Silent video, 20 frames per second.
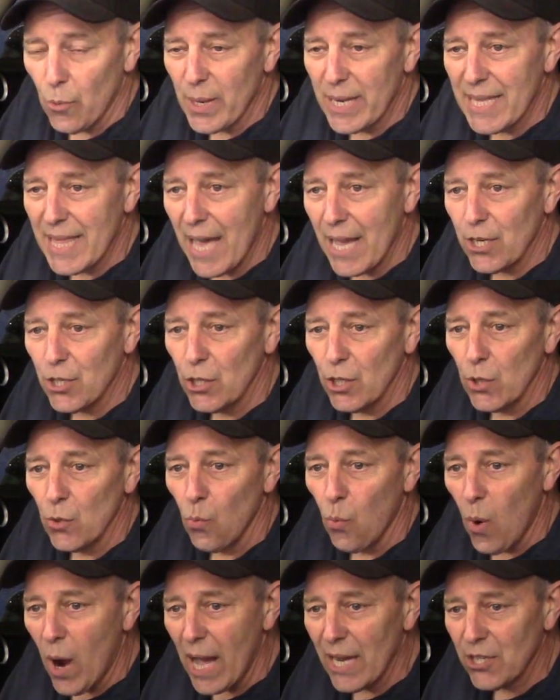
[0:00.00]
can actually
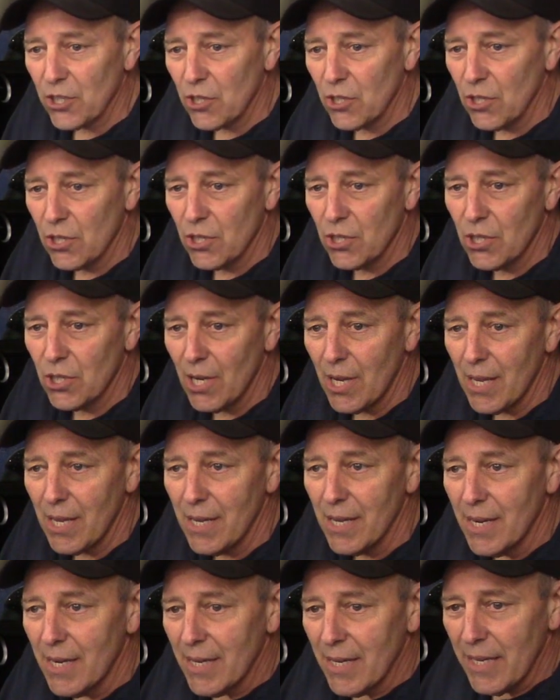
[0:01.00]
watch to see
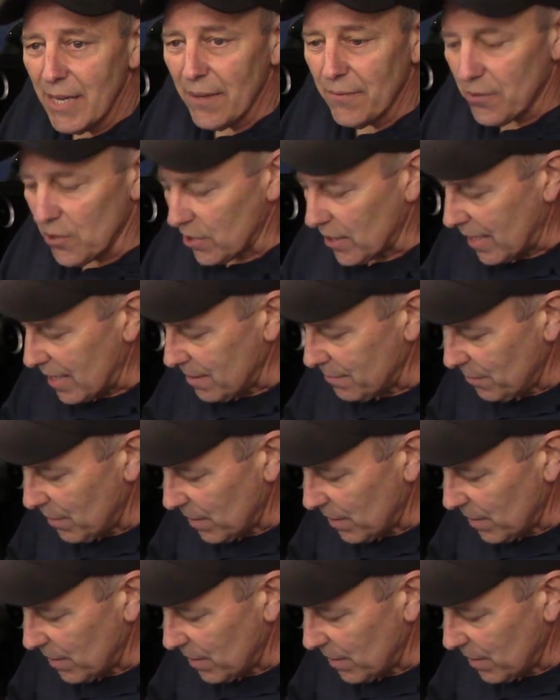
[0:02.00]
if there's any